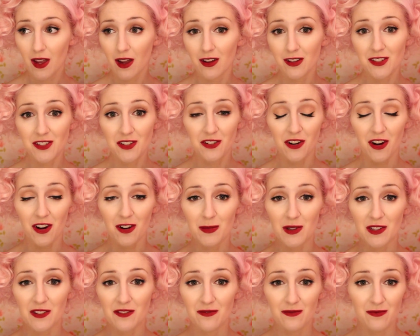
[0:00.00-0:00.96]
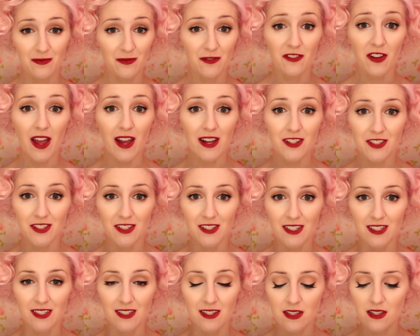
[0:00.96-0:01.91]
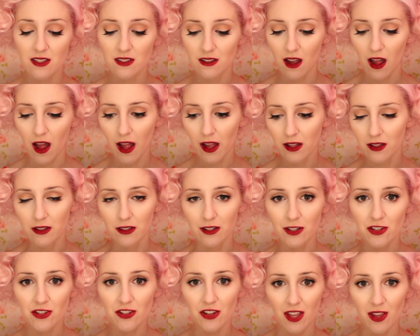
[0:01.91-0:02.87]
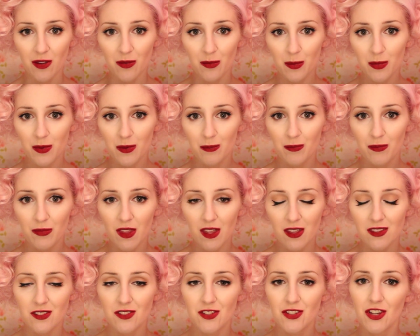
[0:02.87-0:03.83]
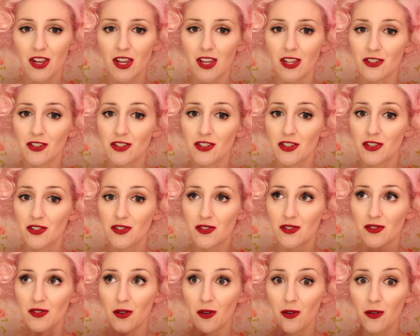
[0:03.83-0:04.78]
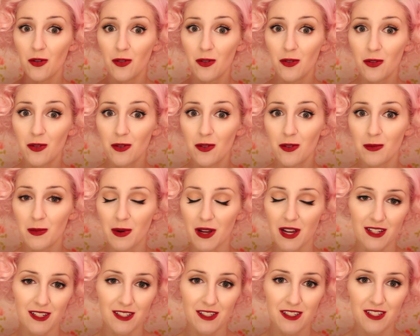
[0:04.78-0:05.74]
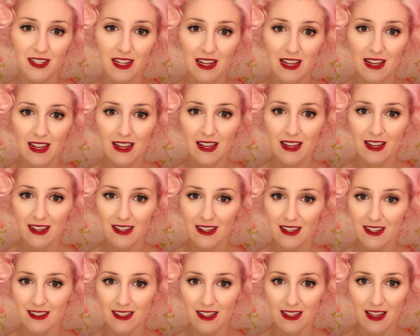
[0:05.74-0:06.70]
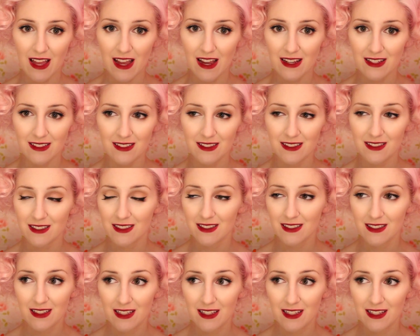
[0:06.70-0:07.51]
undergarment fashion and style and shape has changed so much in the last,